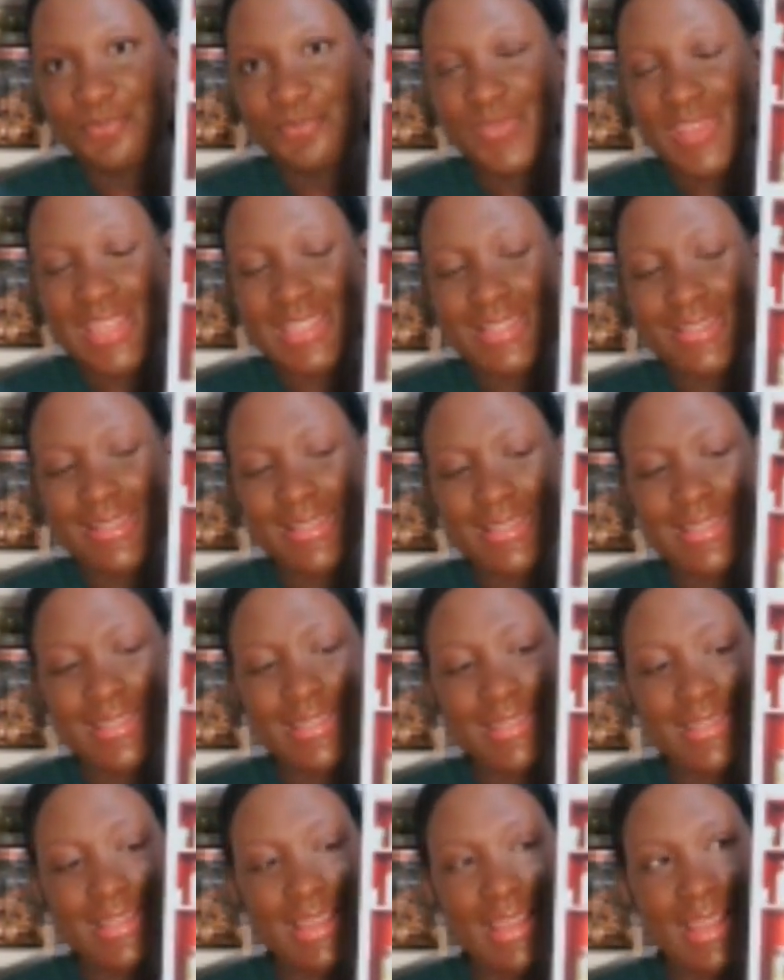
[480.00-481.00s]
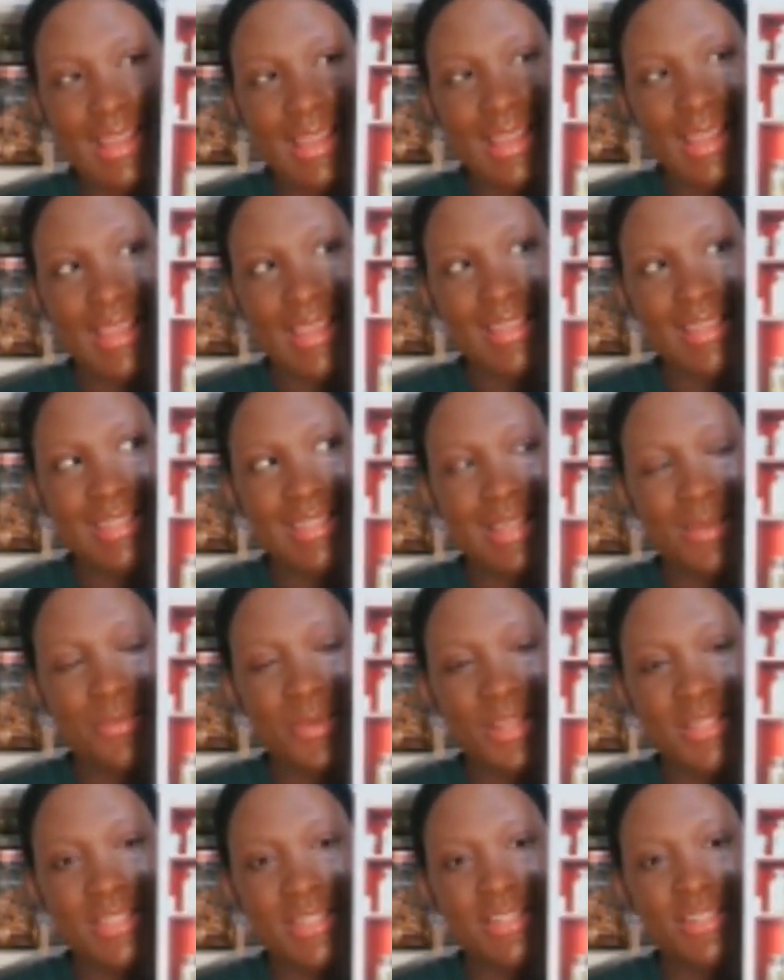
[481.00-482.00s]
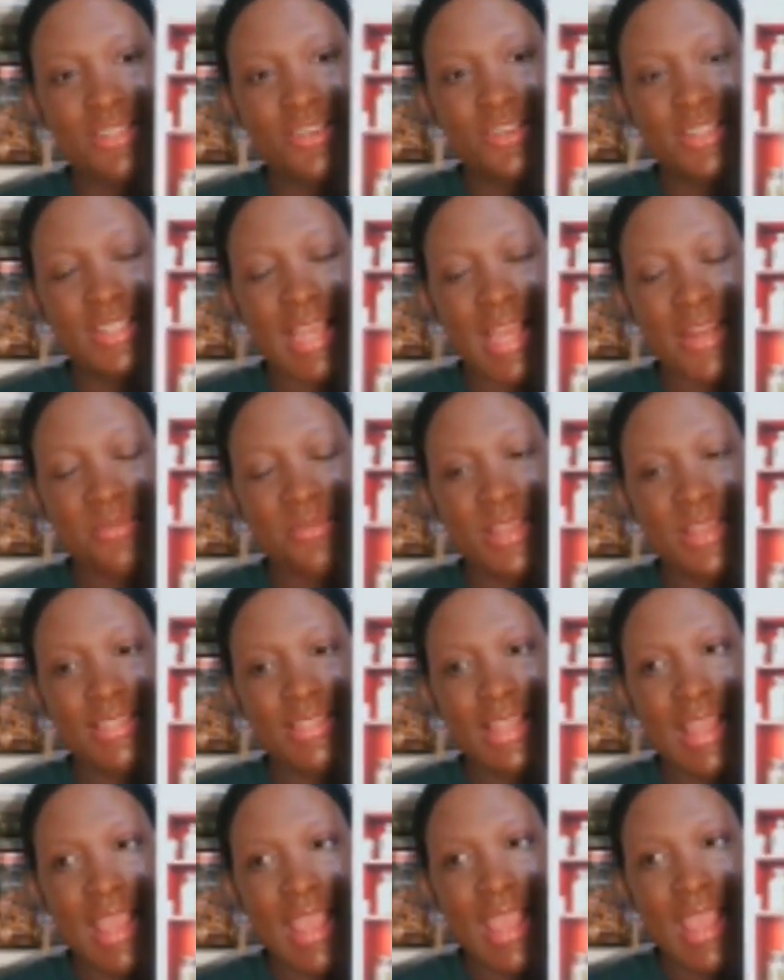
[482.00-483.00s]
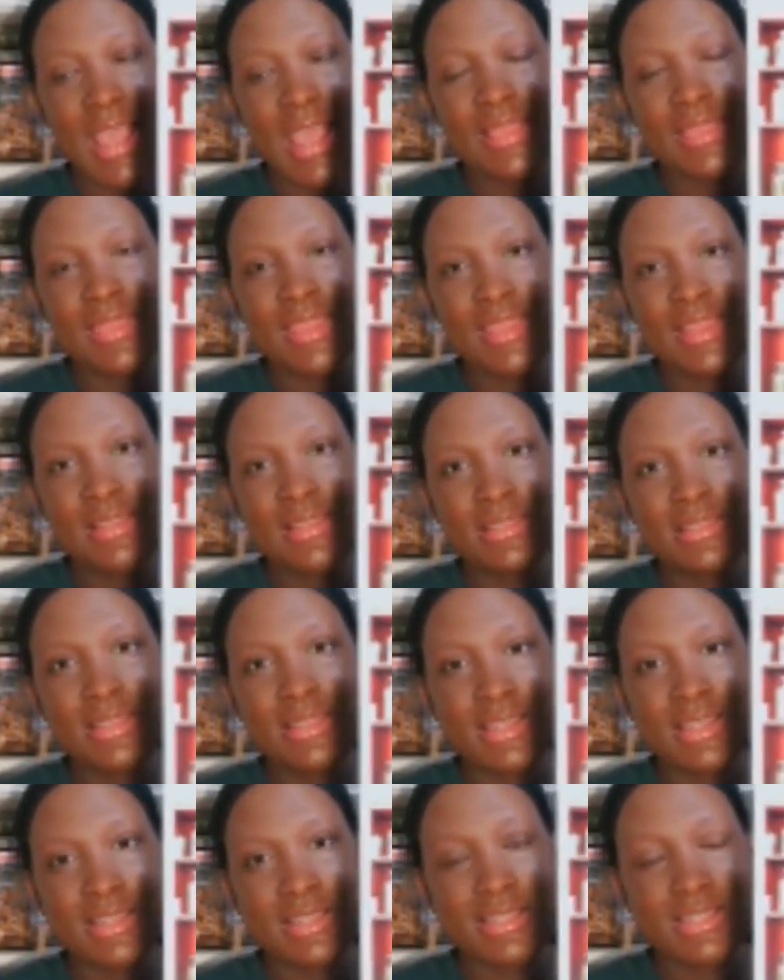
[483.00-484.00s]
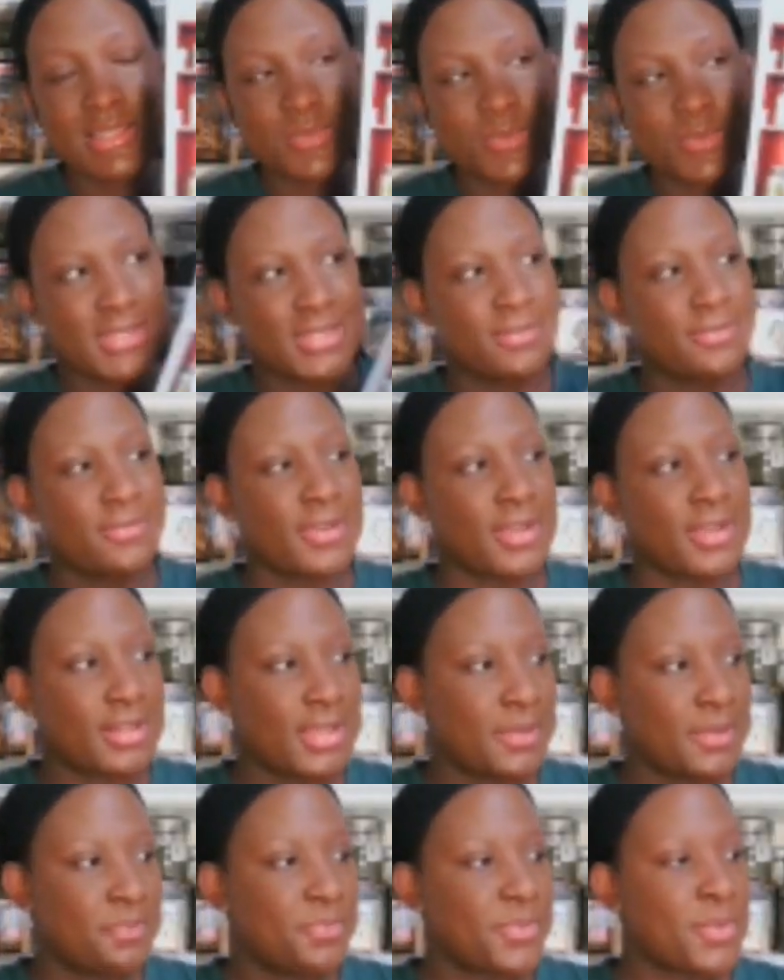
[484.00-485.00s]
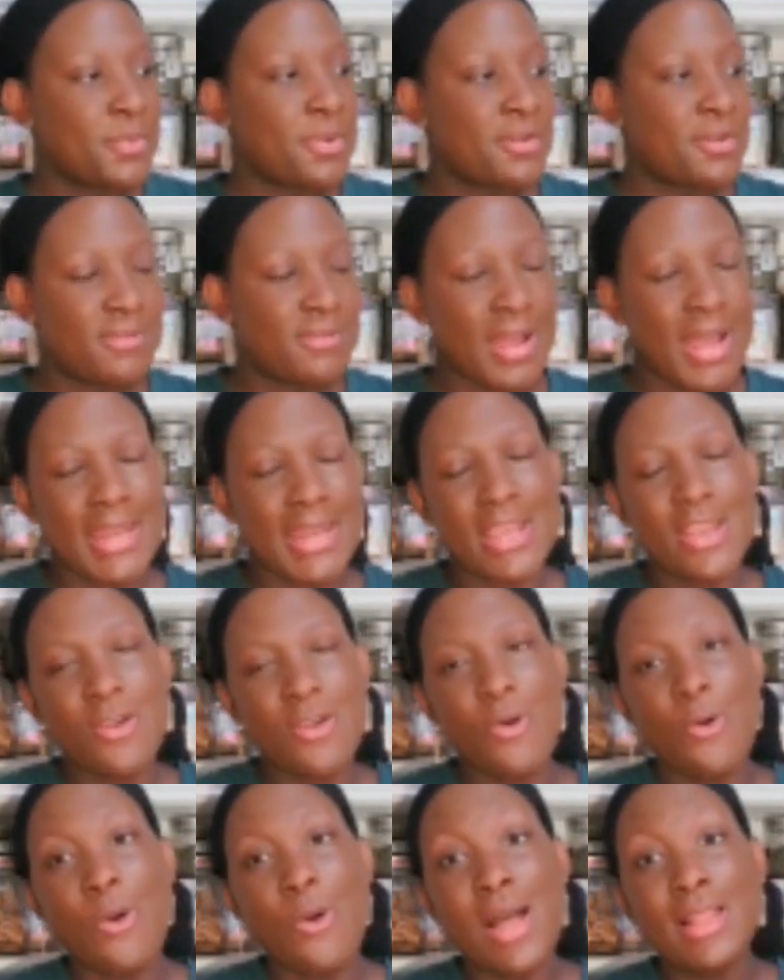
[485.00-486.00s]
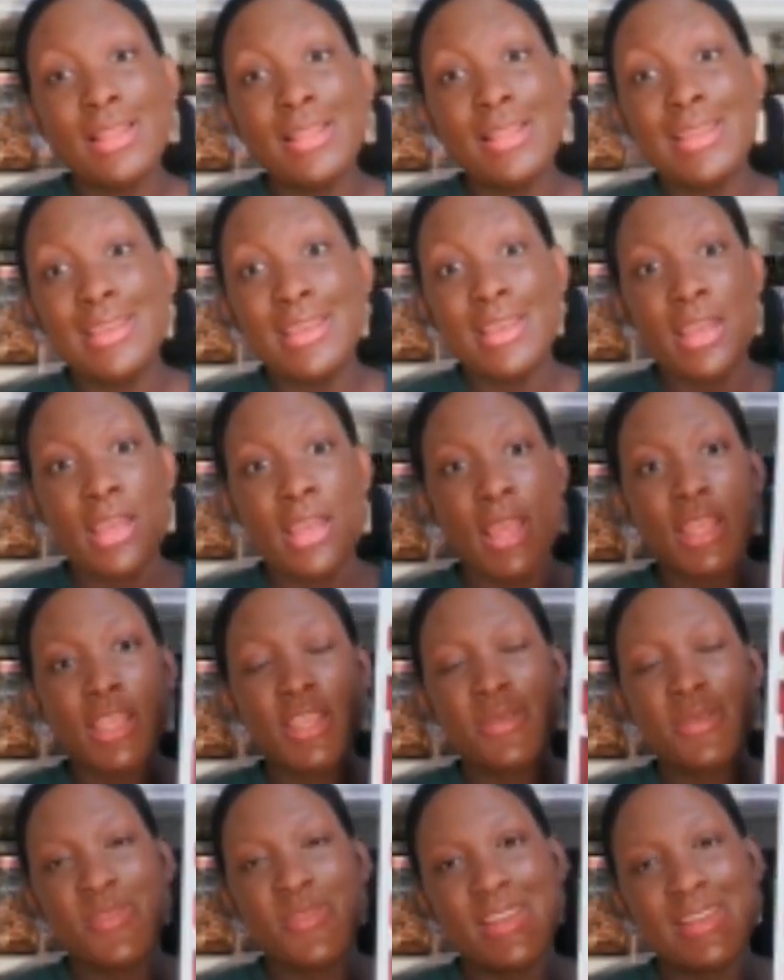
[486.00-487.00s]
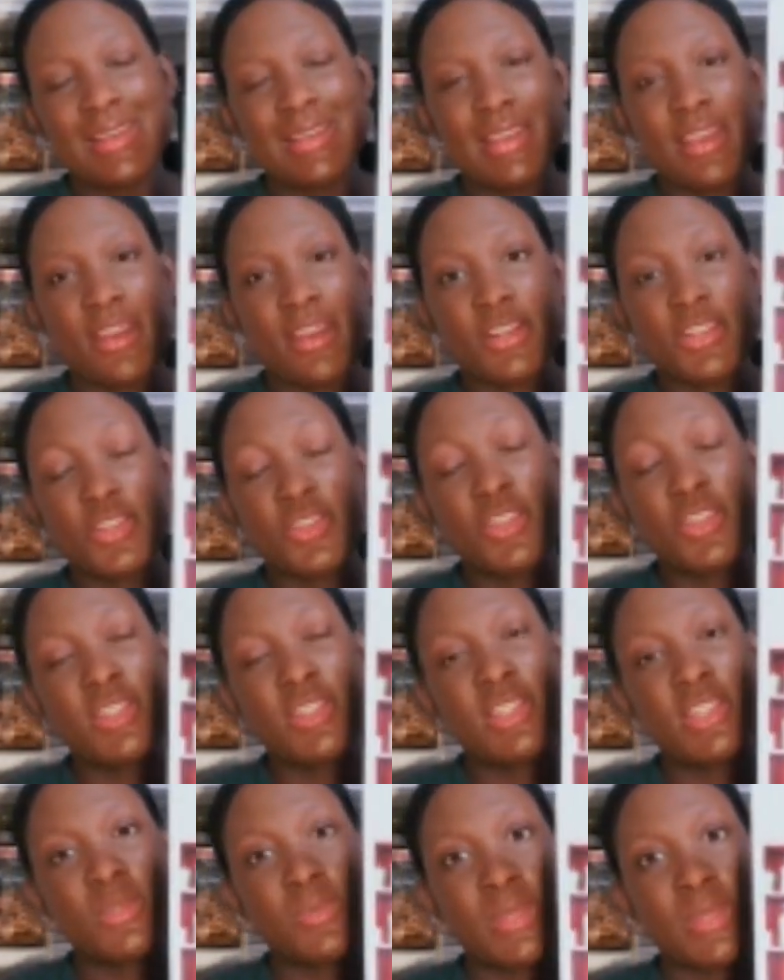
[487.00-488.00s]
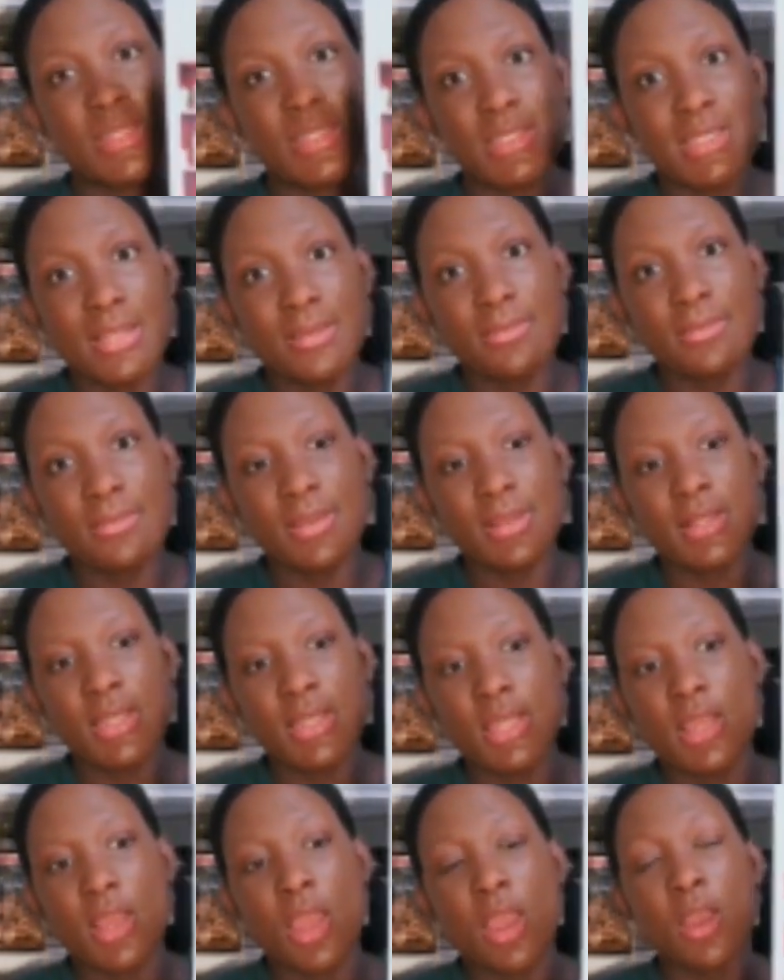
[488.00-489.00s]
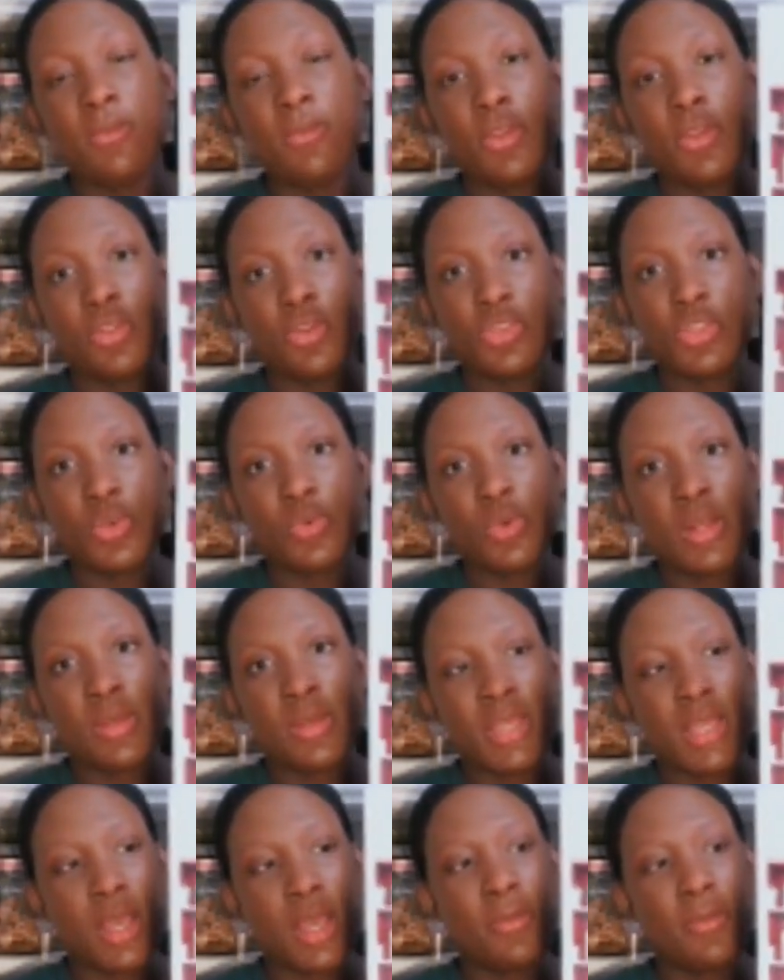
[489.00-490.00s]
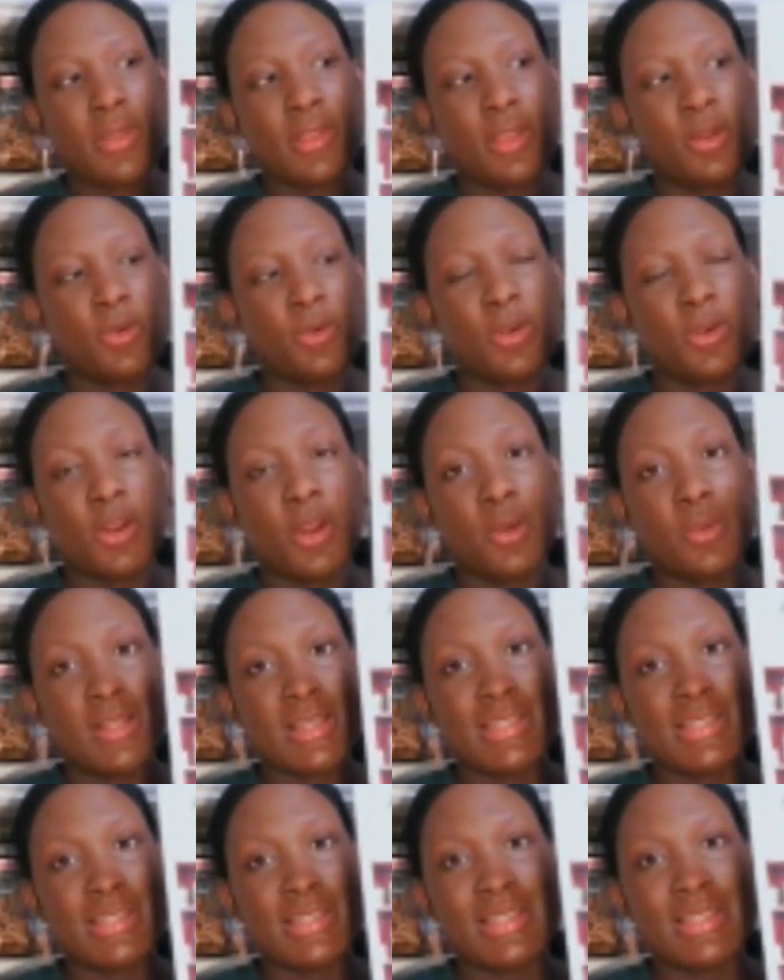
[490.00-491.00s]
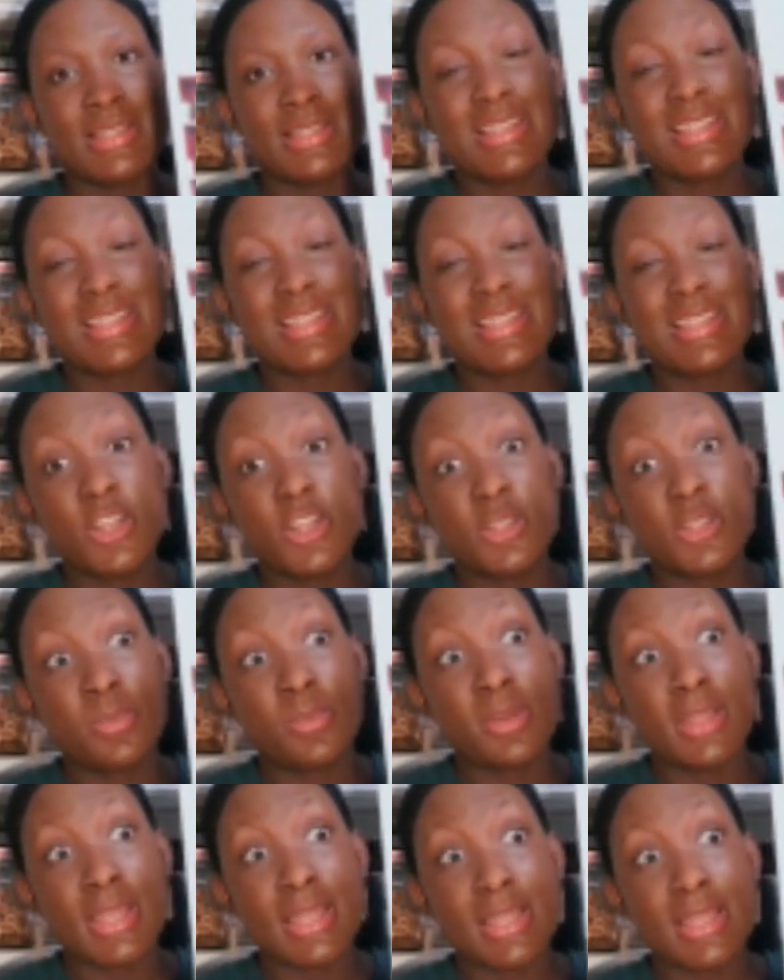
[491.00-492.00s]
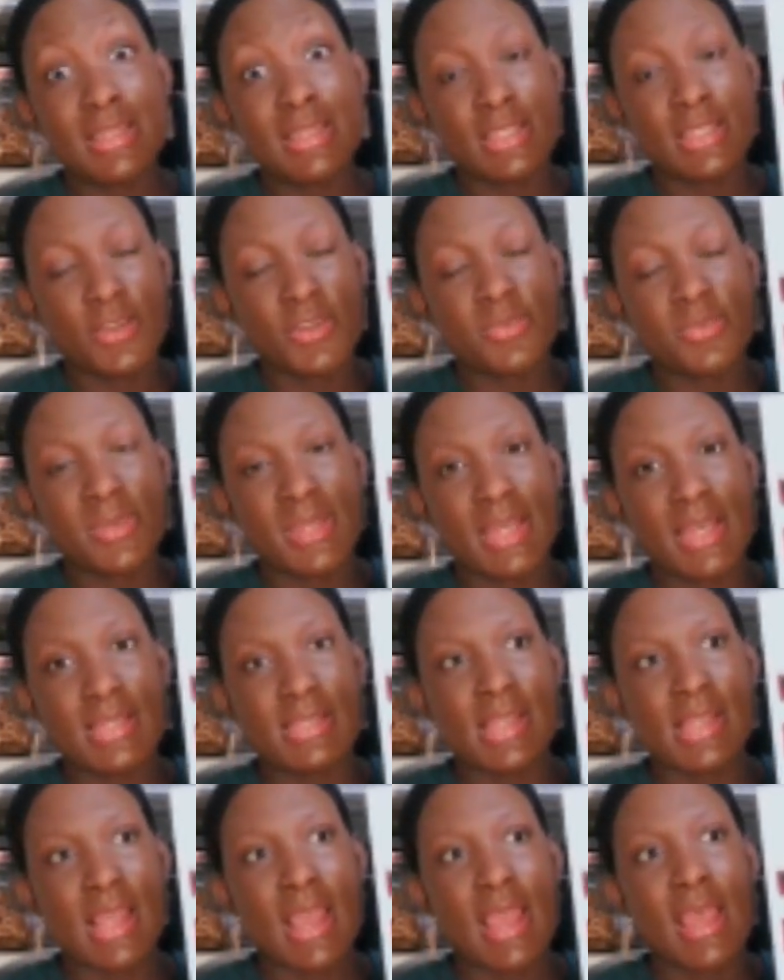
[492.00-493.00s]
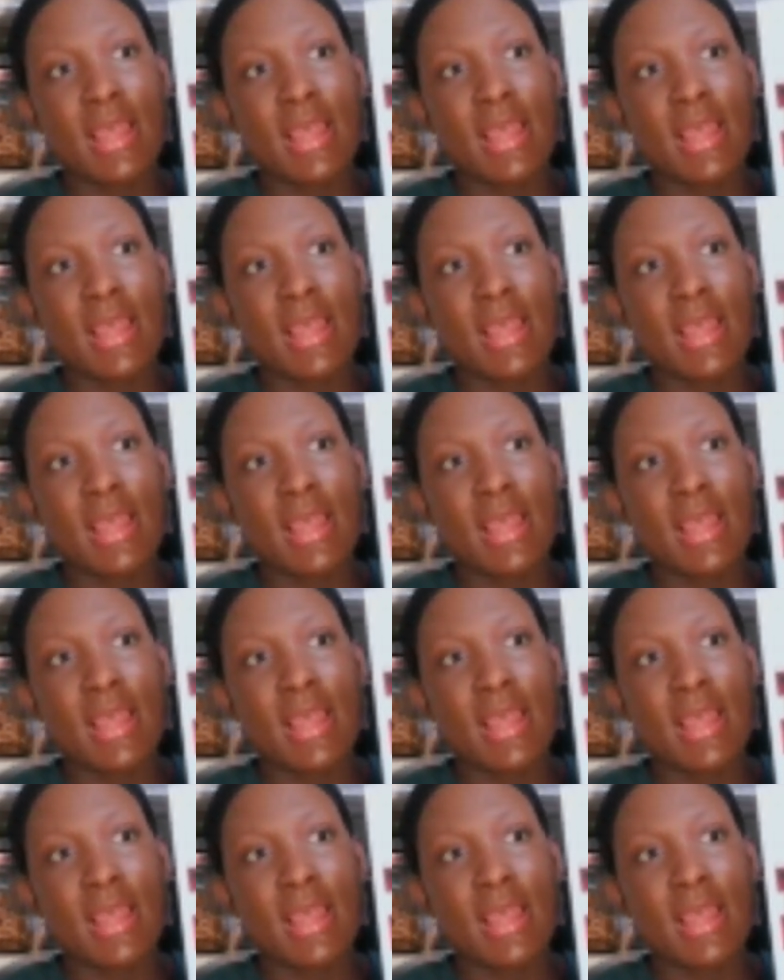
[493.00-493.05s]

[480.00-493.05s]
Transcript: So this is it, practitioner database. And this is specifically providing quality community care. So this is specifically for those who want to become clinical herbalists. This is the first book in the series because